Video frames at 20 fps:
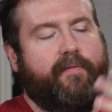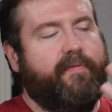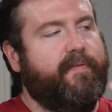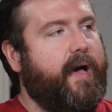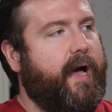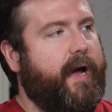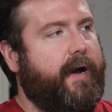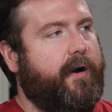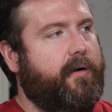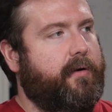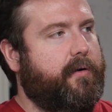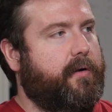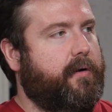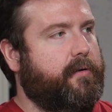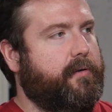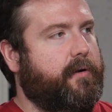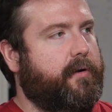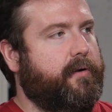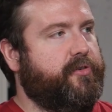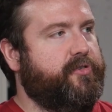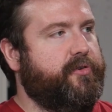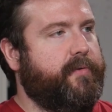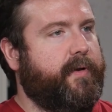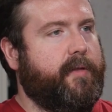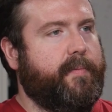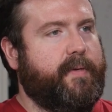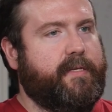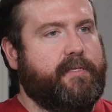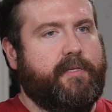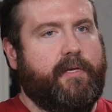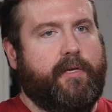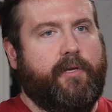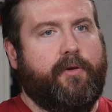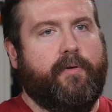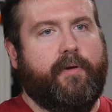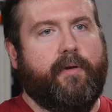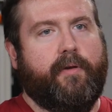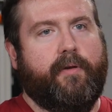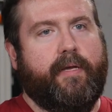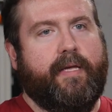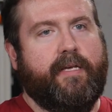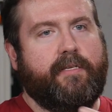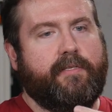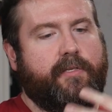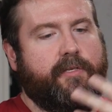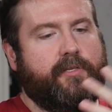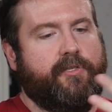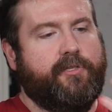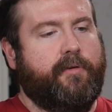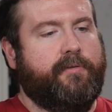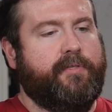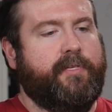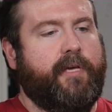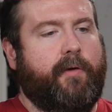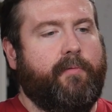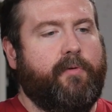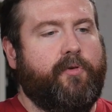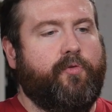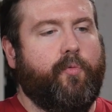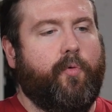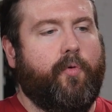and fire are, are, two elements that you could easily associate with